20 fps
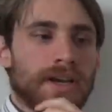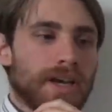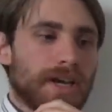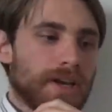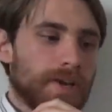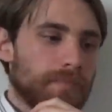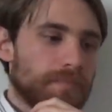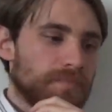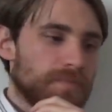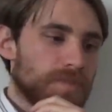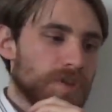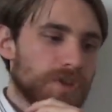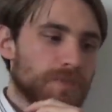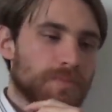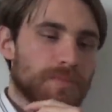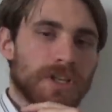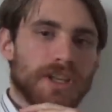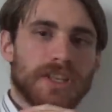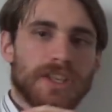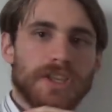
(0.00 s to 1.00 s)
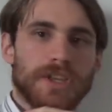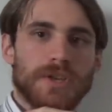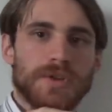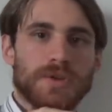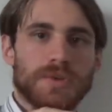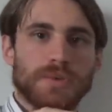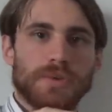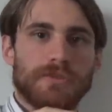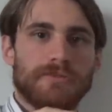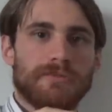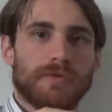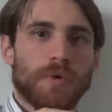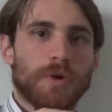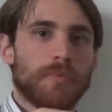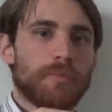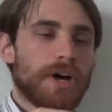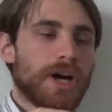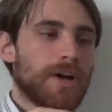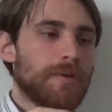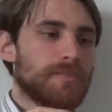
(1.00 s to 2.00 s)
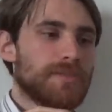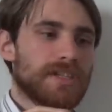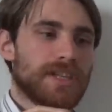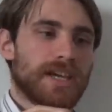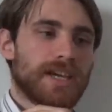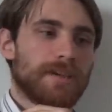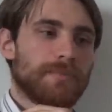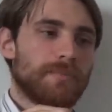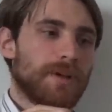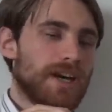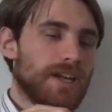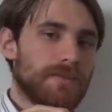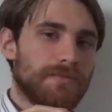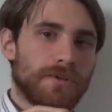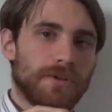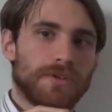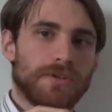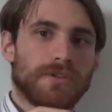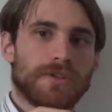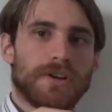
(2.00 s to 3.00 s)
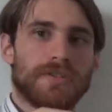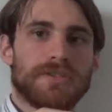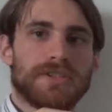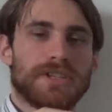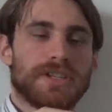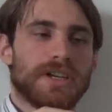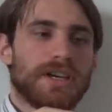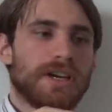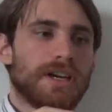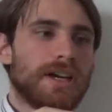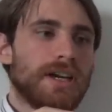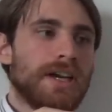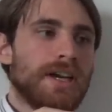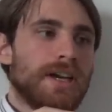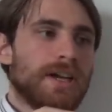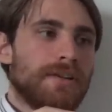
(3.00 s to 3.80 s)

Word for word: Um, just play the usual four pumps like Might of Old Crosa,